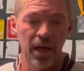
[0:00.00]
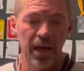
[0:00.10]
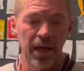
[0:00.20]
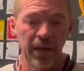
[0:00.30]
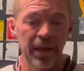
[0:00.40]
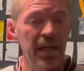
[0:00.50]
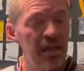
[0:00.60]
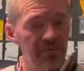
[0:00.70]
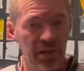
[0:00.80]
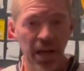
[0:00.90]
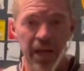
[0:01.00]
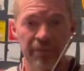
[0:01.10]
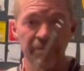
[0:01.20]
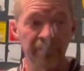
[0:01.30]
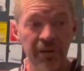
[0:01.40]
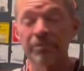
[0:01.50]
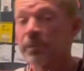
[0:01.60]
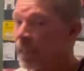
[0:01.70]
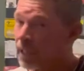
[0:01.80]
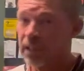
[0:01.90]
And even at
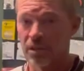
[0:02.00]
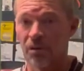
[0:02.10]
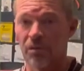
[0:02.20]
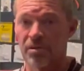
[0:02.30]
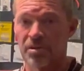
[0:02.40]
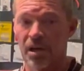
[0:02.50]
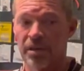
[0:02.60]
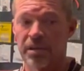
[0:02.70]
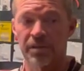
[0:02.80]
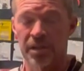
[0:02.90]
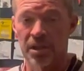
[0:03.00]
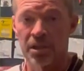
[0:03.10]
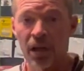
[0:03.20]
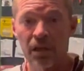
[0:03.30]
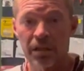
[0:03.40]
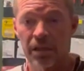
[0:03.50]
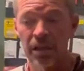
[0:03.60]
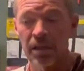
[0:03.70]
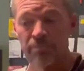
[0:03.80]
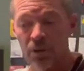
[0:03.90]
15 yards, a deer can duck,
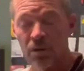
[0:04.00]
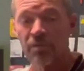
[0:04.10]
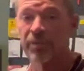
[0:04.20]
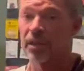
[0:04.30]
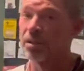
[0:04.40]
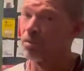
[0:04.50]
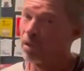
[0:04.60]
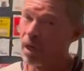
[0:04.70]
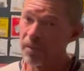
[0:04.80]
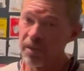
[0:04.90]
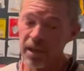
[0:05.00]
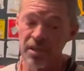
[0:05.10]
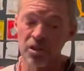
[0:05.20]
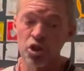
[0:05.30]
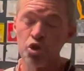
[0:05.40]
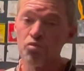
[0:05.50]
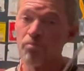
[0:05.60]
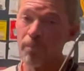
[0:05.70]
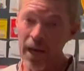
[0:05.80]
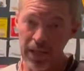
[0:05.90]
it can move, it can do a lot of things, and you
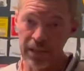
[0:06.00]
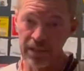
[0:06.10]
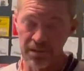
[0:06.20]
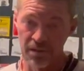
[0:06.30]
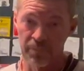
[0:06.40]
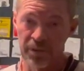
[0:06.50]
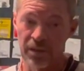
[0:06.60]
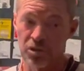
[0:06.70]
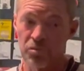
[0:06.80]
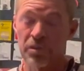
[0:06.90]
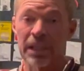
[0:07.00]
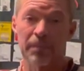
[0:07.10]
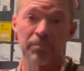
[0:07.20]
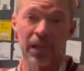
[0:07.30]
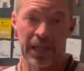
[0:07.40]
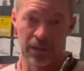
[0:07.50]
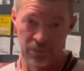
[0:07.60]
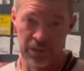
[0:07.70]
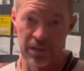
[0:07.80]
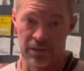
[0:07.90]
might hit something that you didn't plan
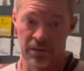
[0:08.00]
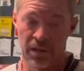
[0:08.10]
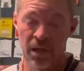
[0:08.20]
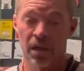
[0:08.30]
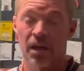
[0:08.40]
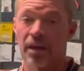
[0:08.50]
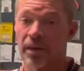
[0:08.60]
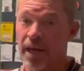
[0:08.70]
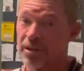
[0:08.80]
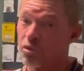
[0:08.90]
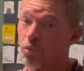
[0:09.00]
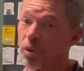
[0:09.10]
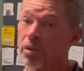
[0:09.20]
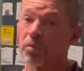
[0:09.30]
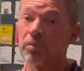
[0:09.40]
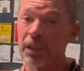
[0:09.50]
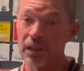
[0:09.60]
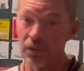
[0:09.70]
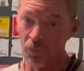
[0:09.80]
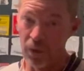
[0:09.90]
on hitting. And that's where you
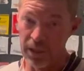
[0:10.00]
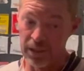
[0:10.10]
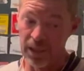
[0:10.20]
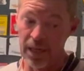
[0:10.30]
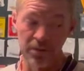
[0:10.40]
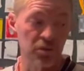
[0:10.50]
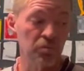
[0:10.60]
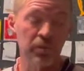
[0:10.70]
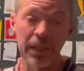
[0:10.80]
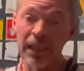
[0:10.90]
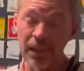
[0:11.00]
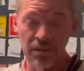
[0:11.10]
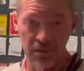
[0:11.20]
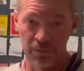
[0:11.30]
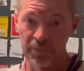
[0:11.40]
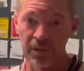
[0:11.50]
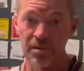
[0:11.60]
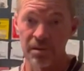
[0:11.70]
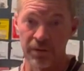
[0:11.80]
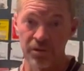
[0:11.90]
need the weight, guys. You need something
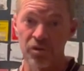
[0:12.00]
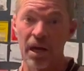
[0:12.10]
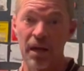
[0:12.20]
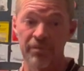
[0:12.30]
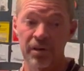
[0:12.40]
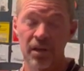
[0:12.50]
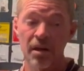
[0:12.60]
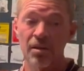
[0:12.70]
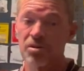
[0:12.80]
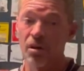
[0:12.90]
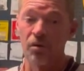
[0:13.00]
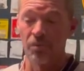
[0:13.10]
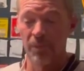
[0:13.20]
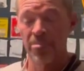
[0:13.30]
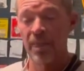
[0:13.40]
that's going to drive. So